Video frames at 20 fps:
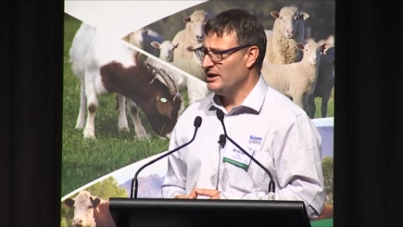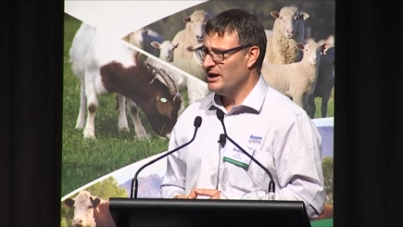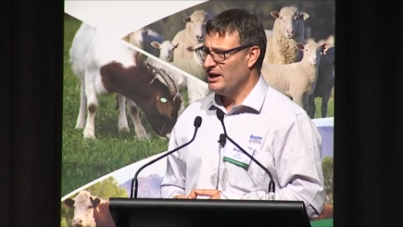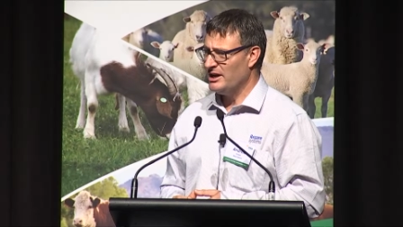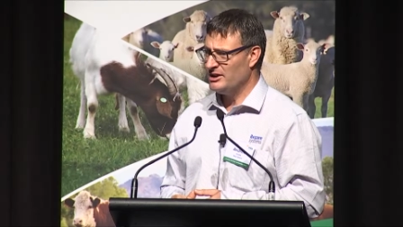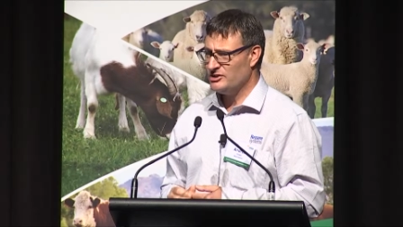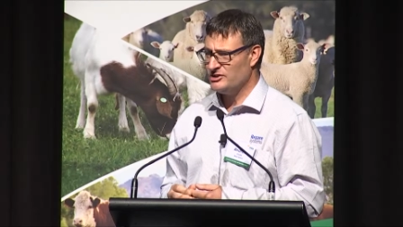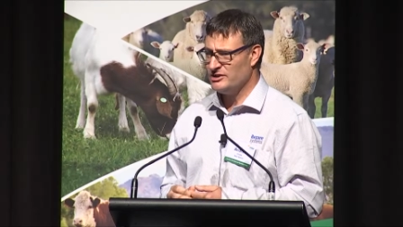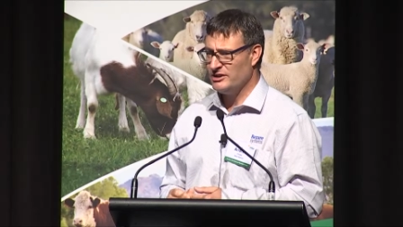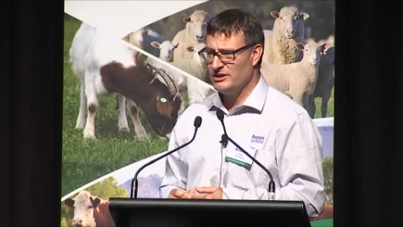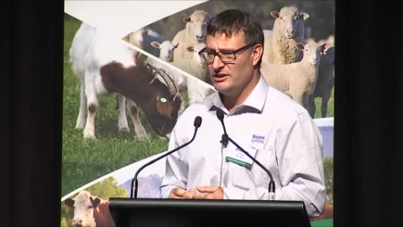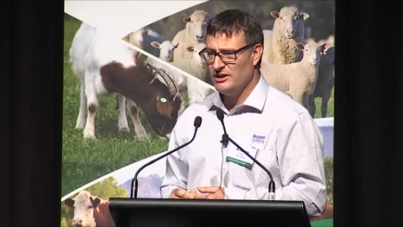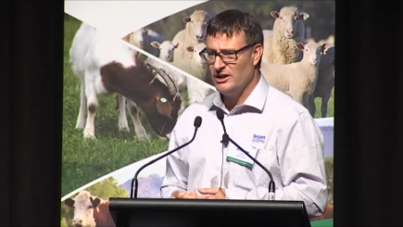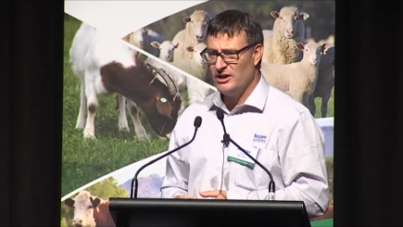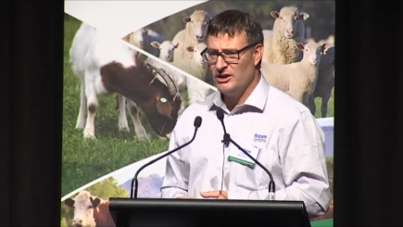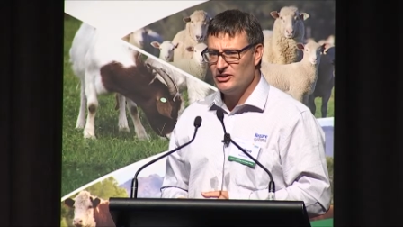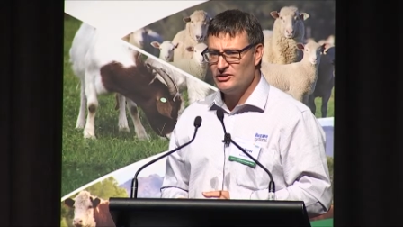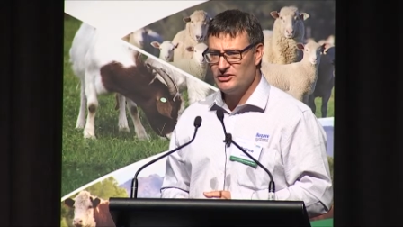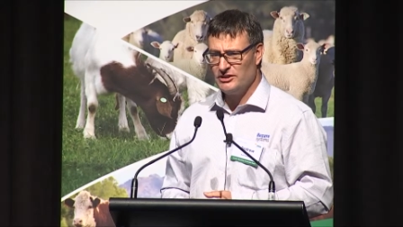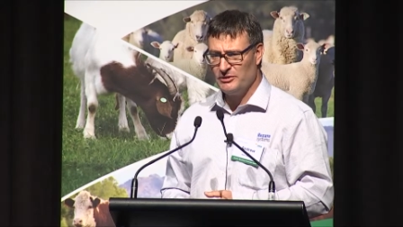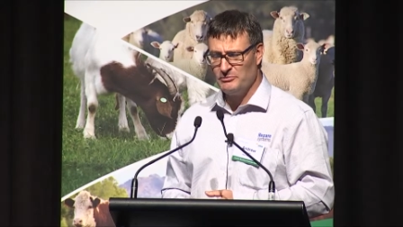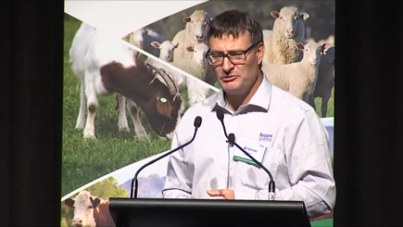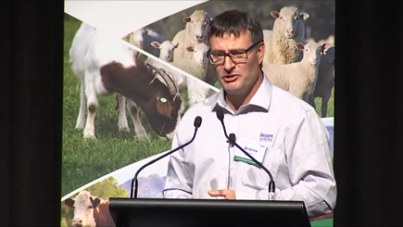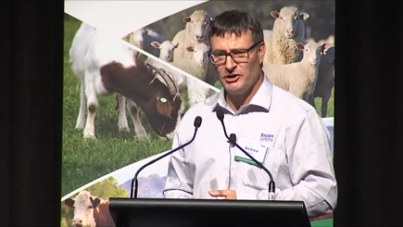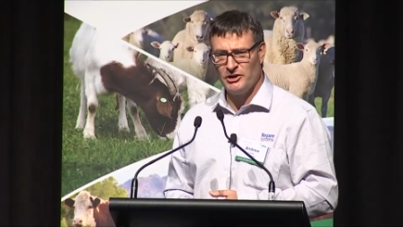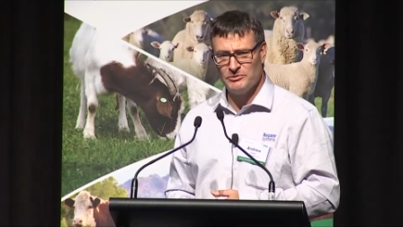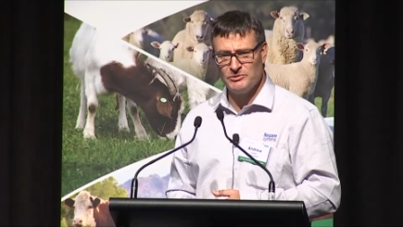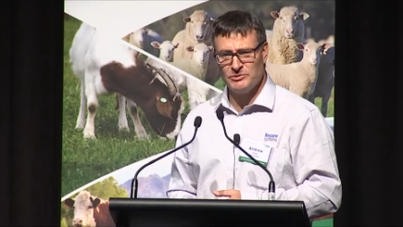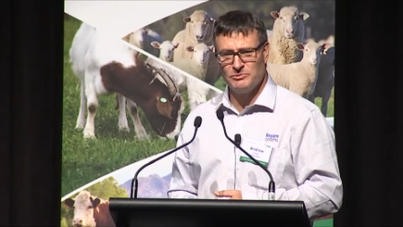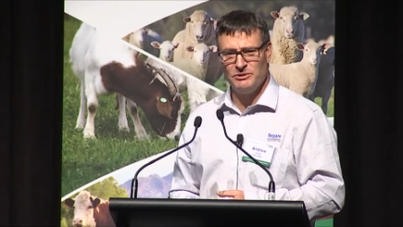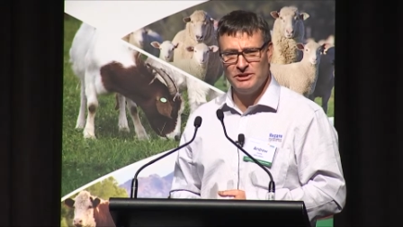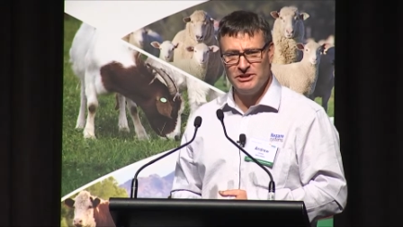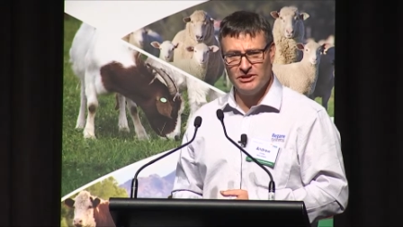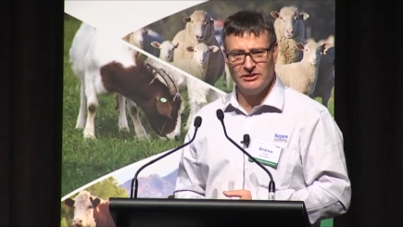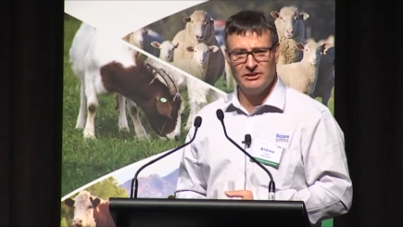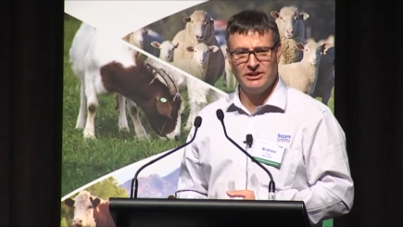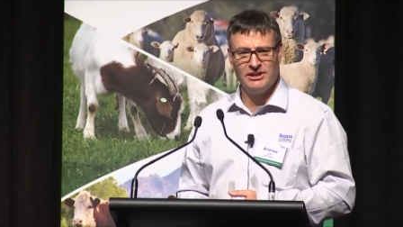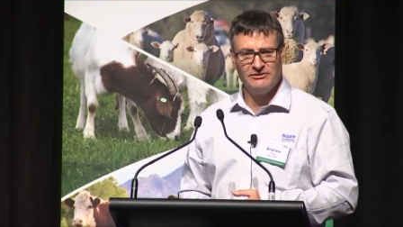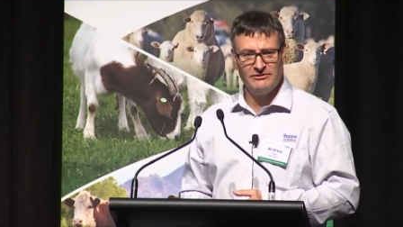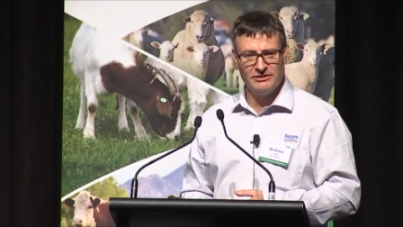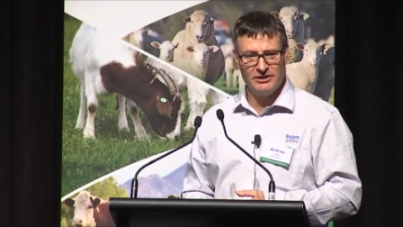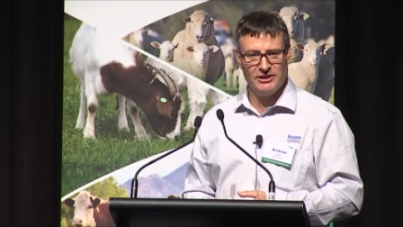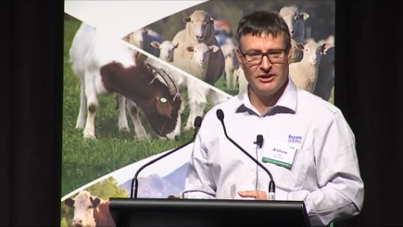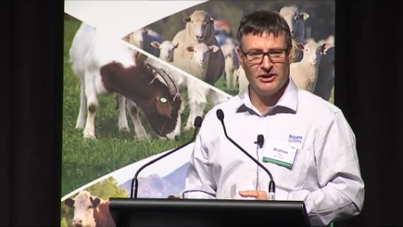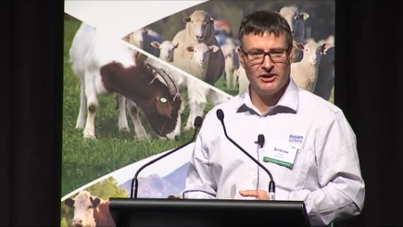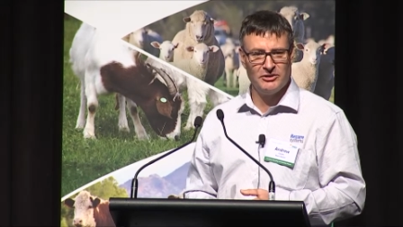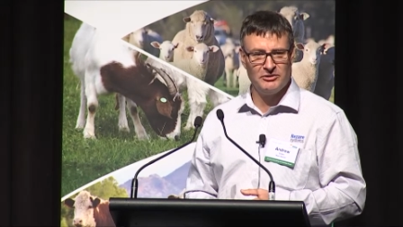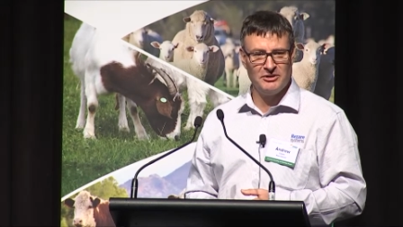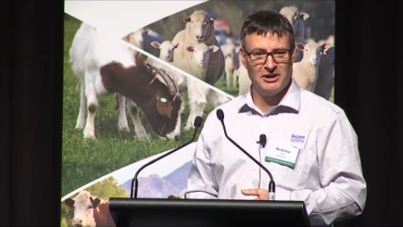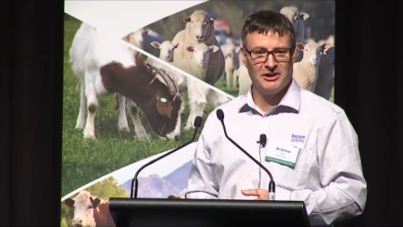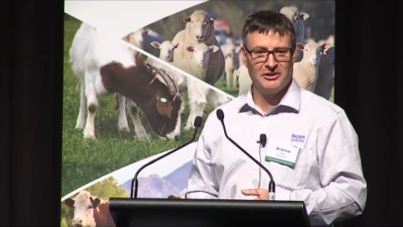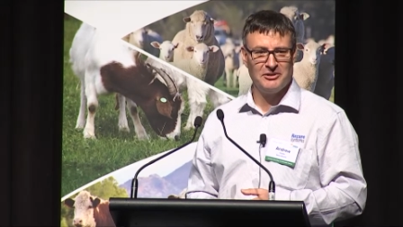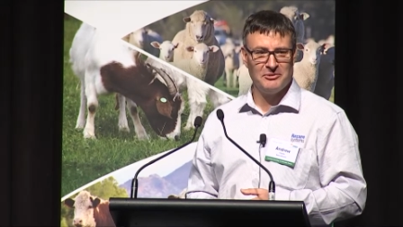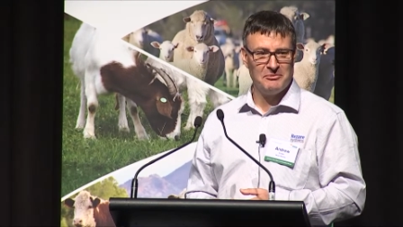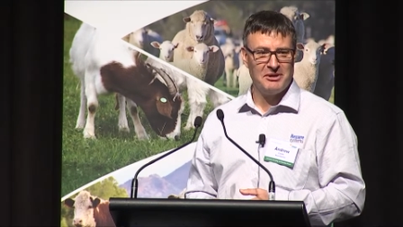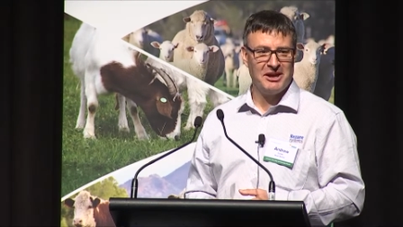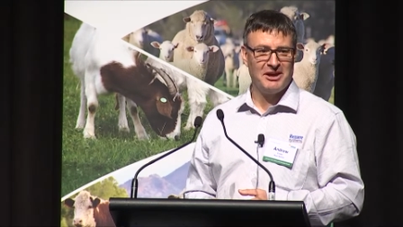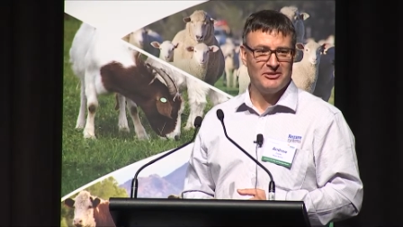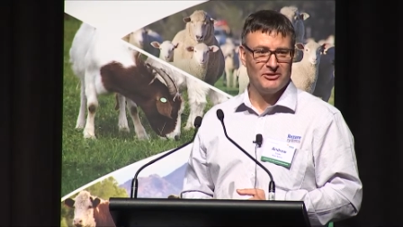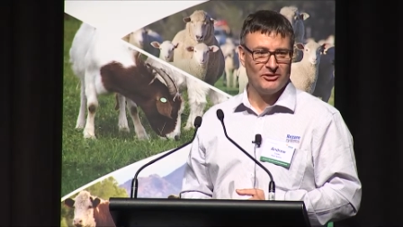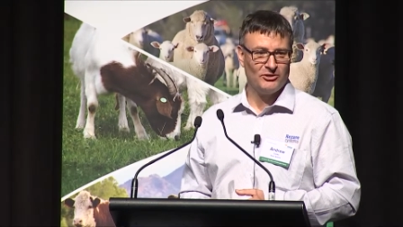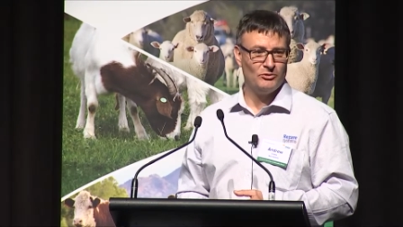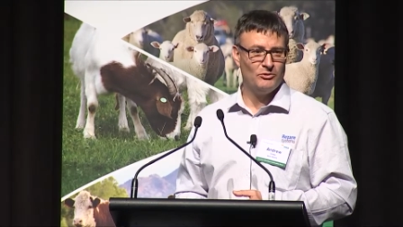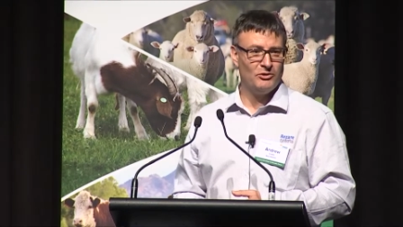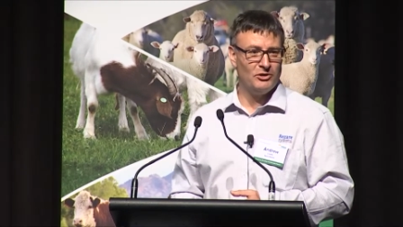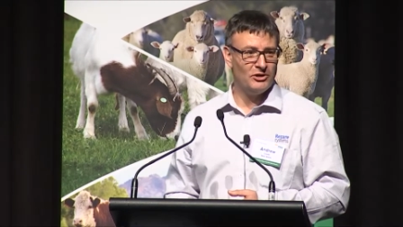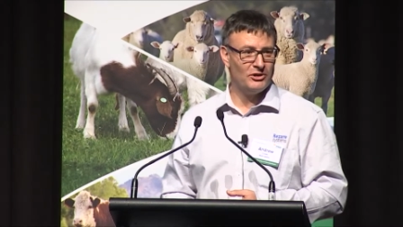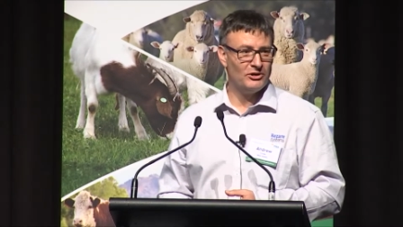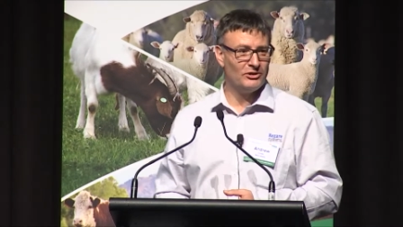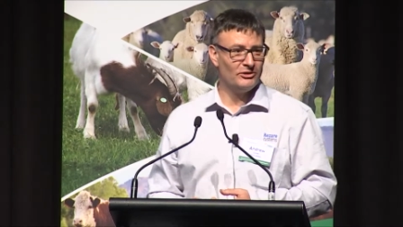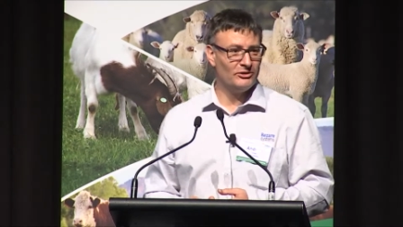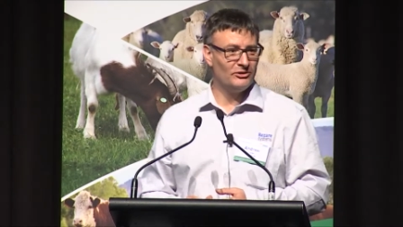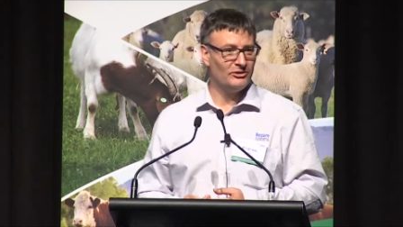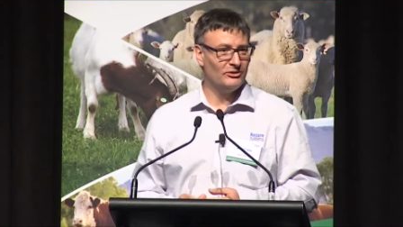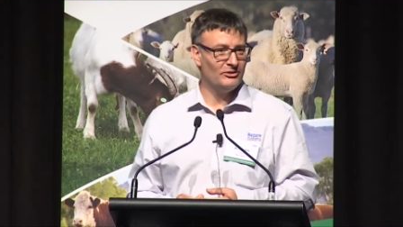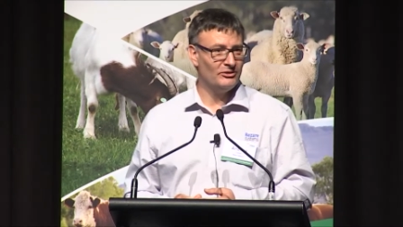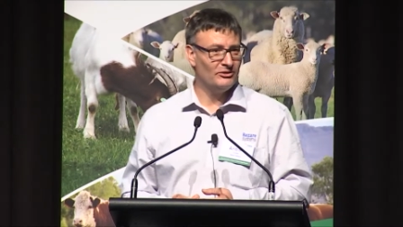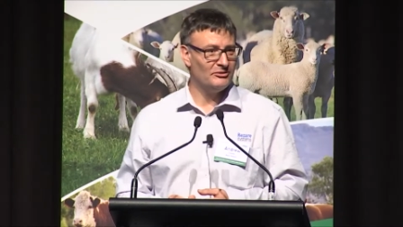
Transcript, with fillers: actually sometimes we don't even know how the maths works.